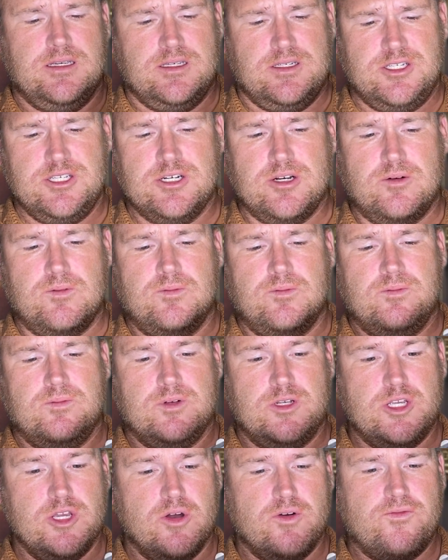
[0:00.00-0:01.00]
you know,
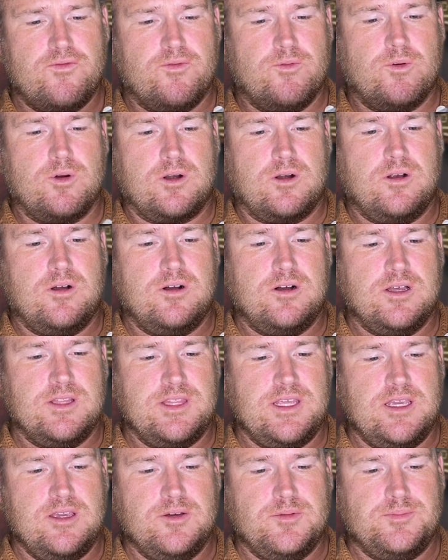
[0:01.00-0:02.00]
go for on
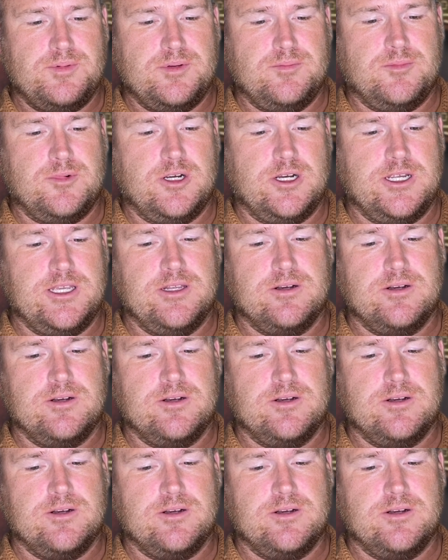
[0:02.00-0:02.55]
the open market